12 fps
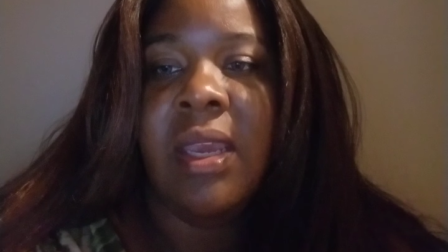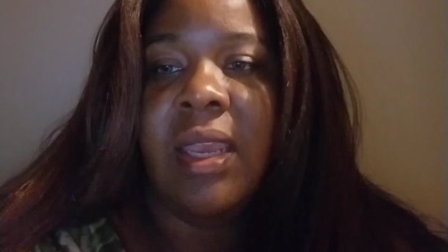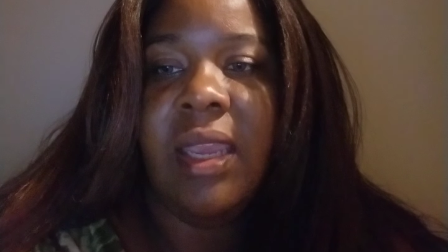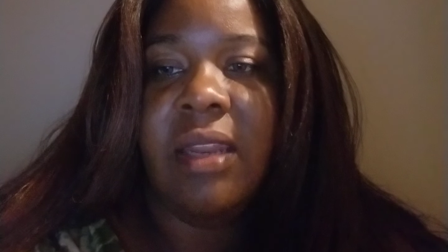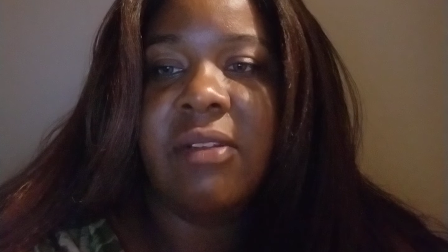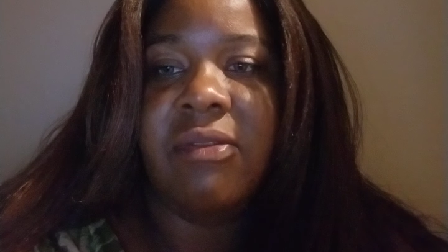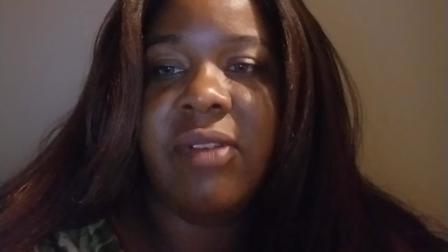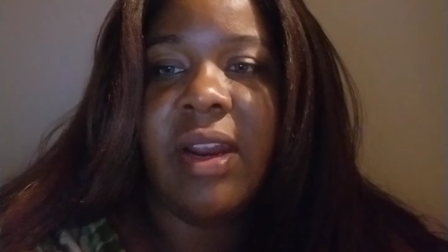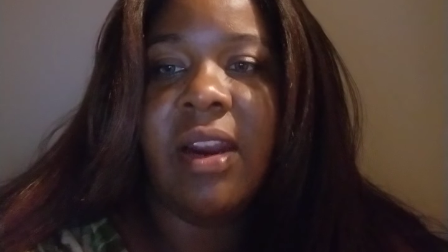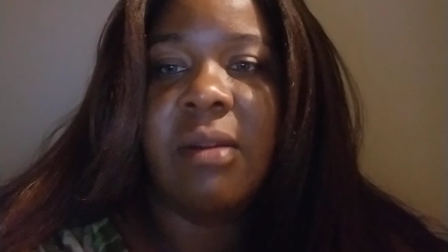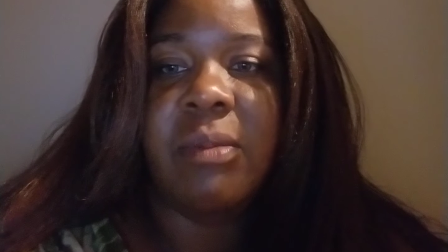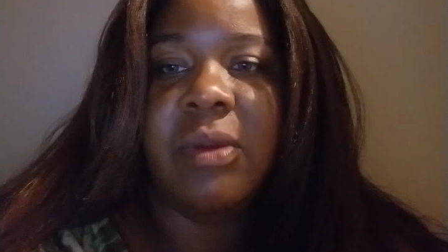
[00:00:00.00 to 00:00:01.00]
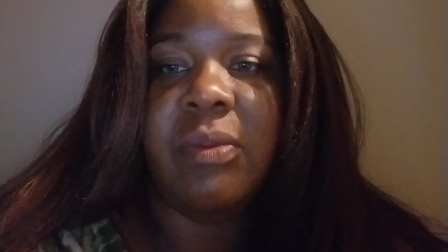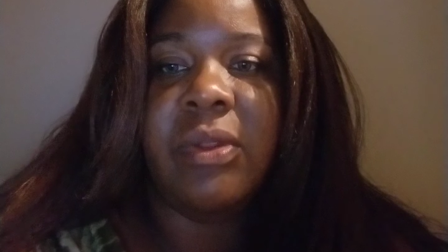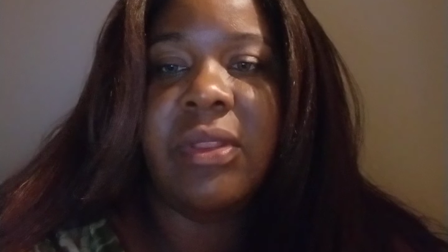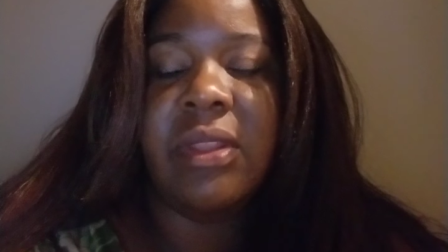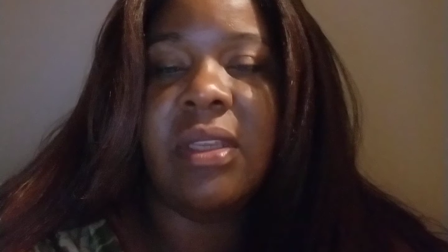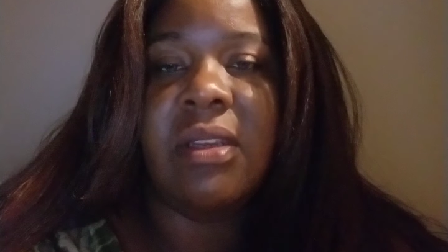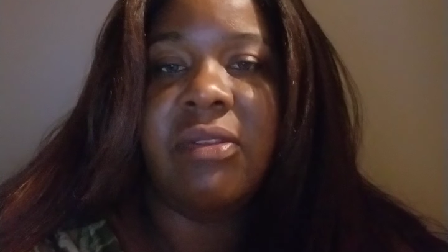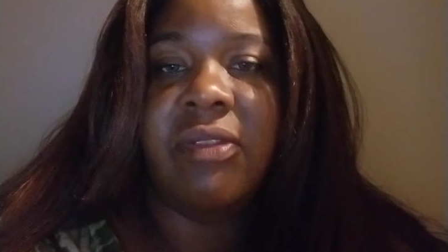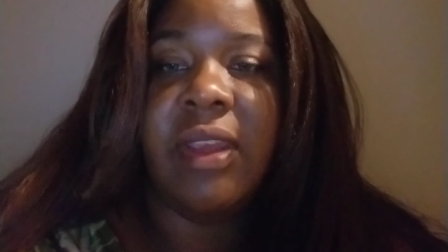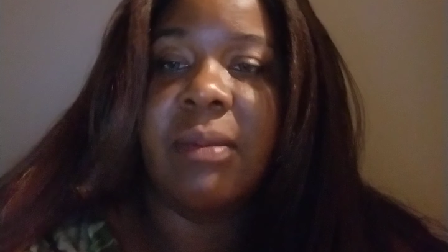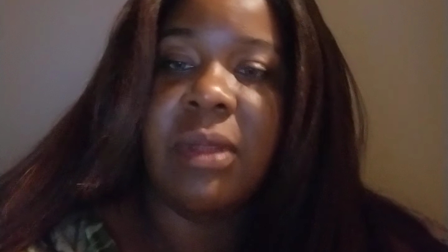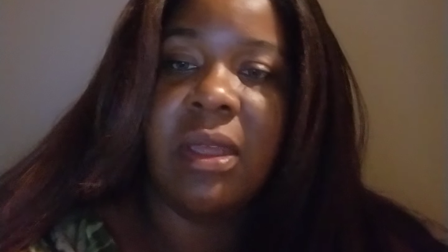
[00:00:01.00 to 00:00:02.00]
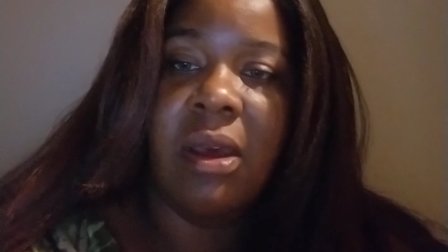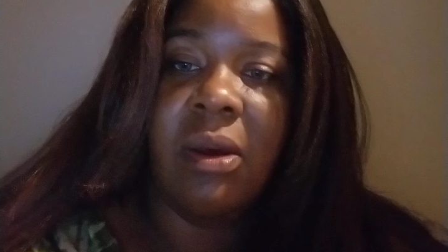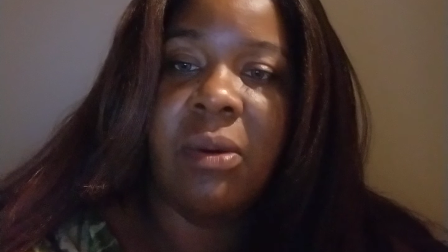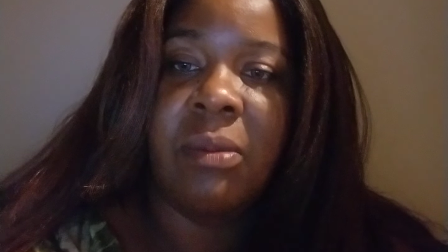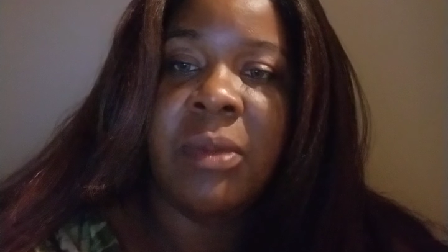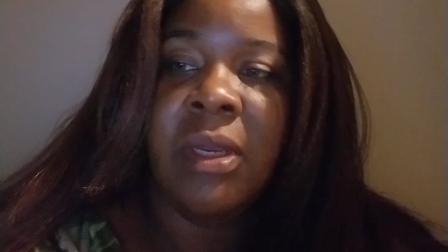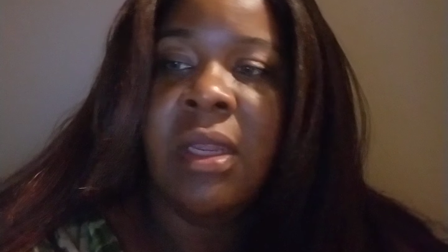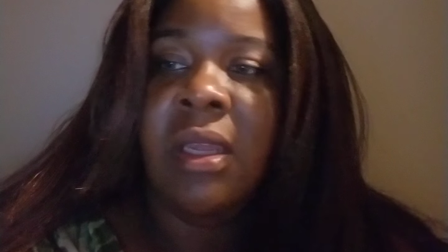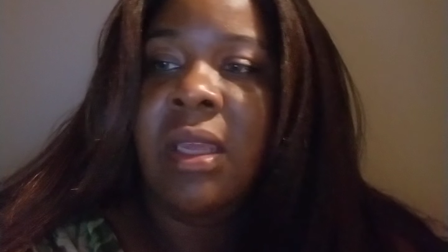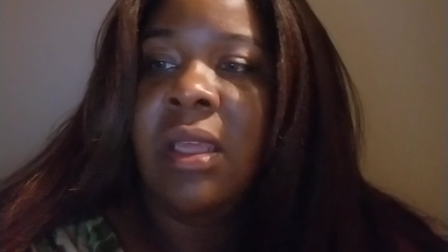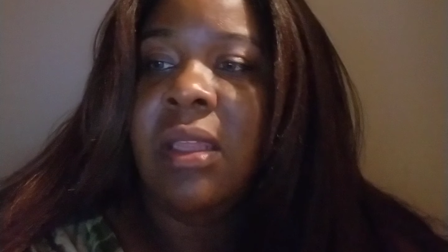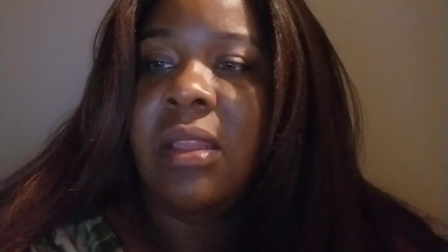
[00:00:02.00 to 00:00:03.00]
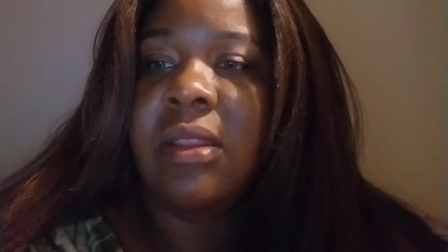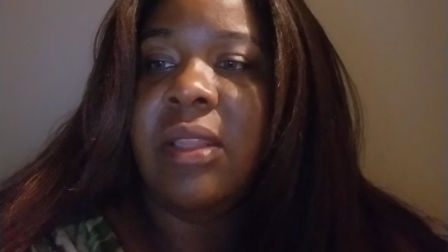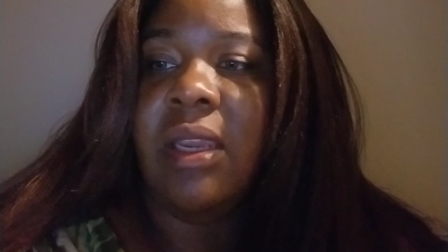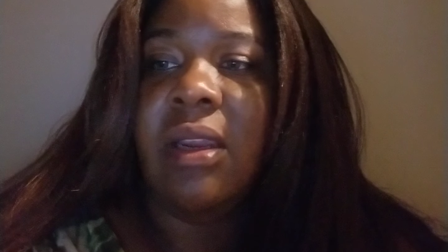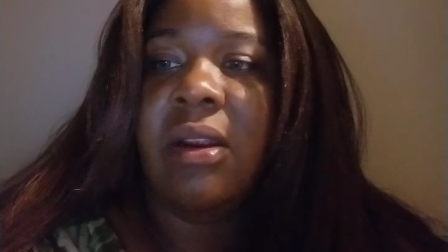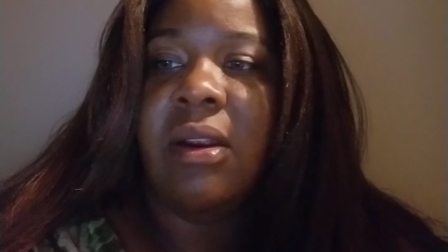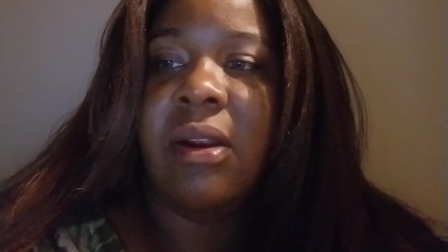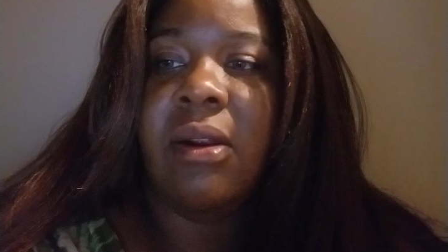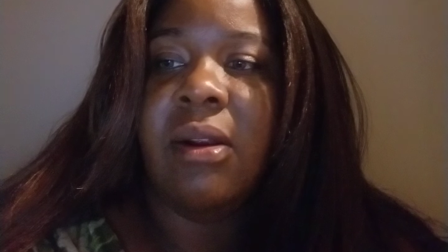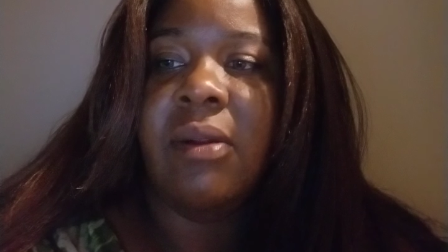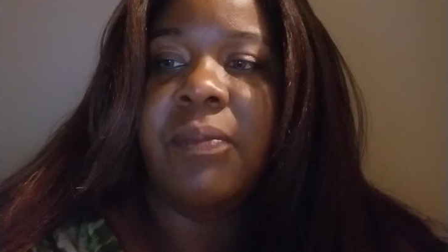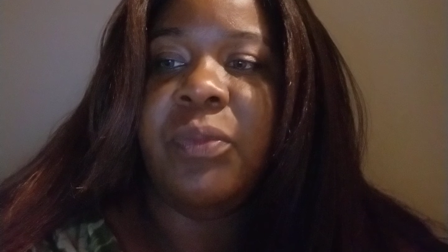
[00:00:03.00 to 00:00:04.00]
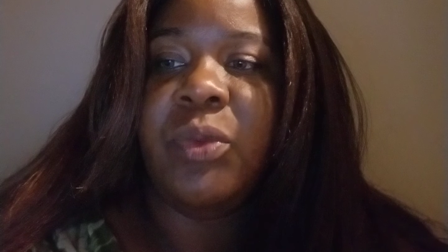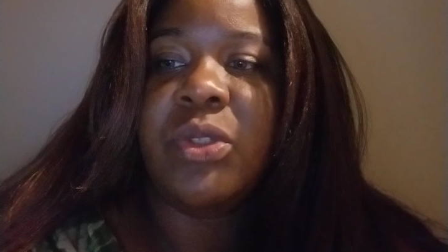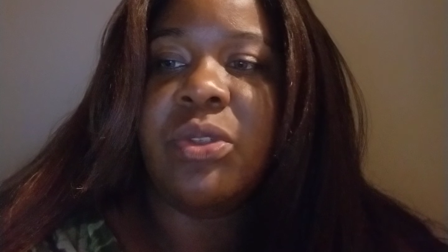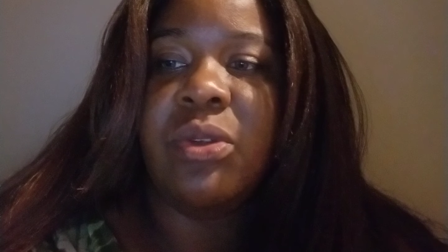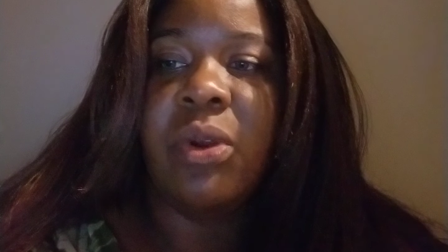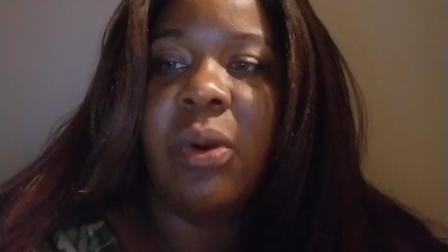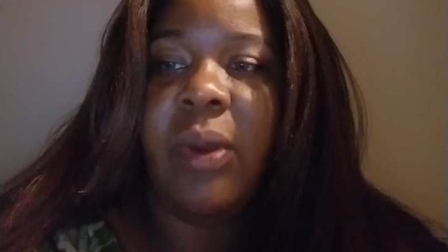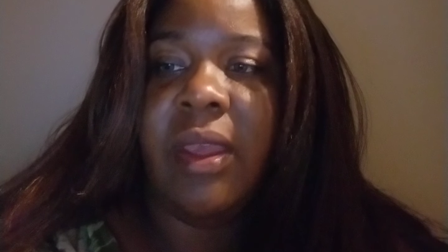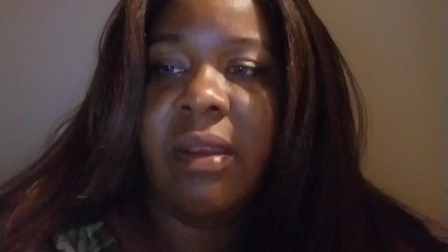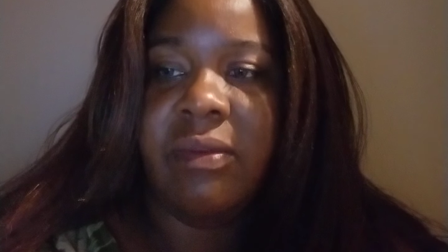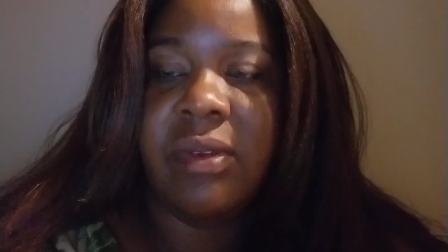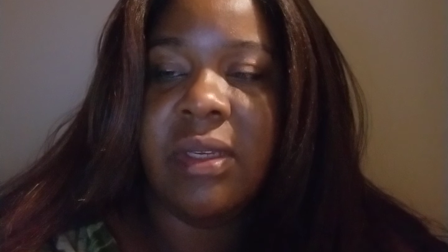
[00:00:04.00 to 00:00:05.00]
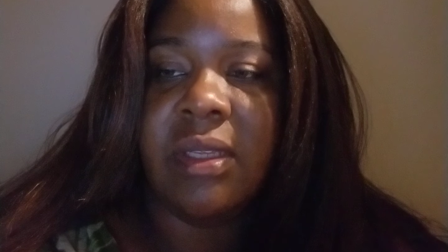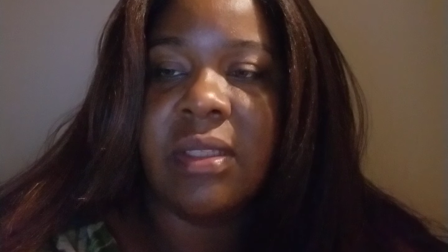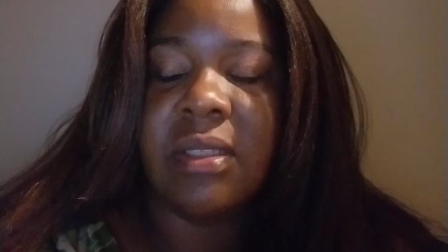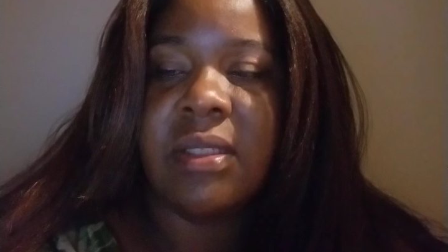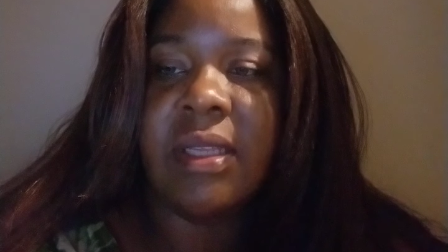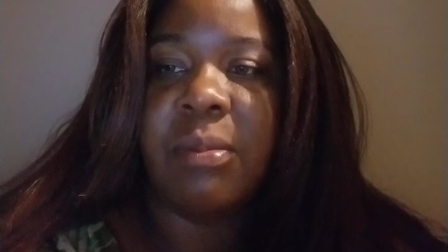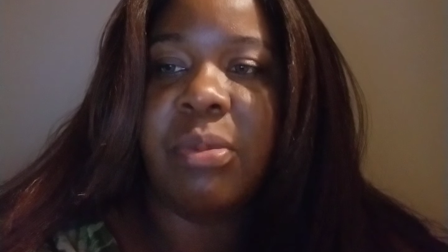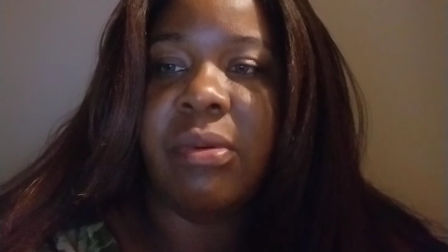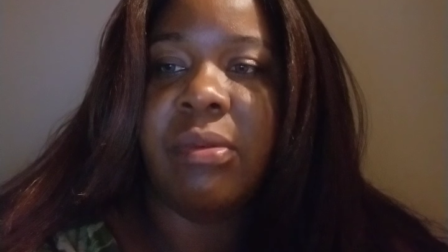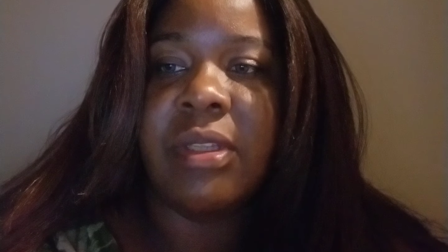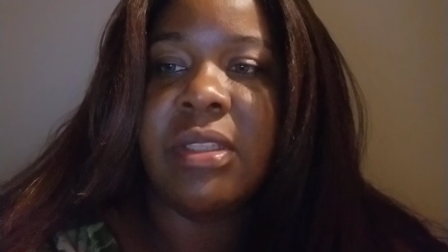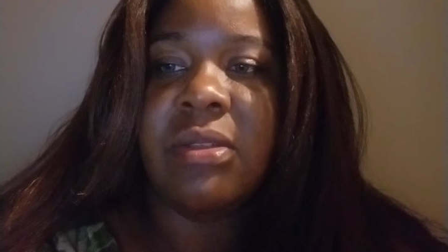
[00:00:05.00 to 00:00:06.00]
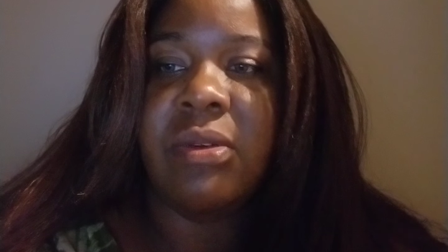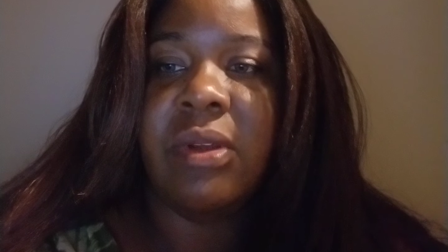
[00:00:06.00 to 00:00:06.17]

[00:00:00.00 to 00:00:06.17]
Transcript: and environment within the family home. There was no evidence that parental